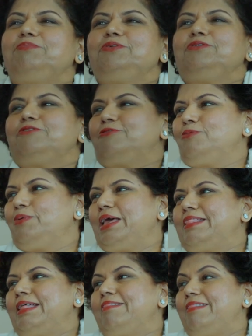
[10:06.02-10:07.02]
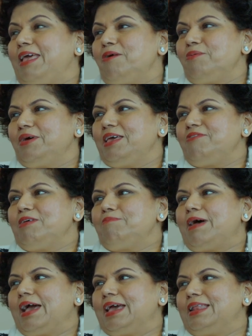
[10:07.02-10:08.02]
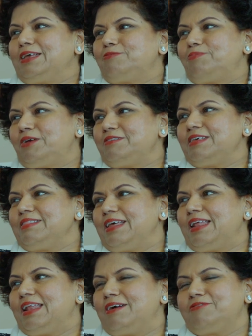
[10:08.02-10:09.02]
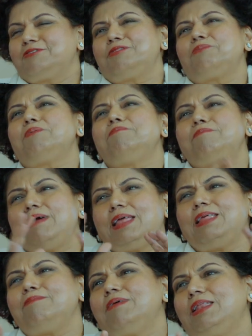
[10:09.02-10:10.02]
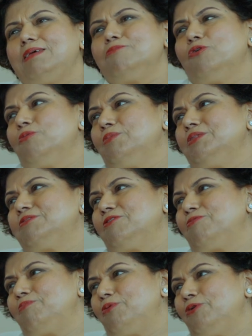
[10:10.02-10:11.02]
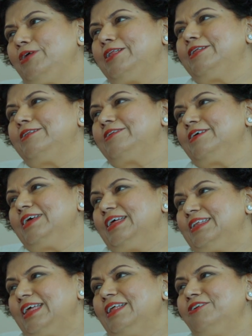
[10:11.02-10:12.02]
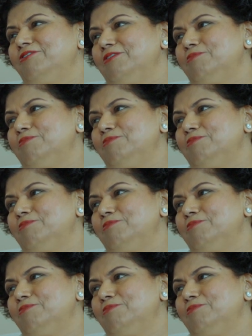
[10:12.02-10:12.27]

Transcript: beautiful way that they were giving back and expressing their love. So there were many, many moments of poignant, tender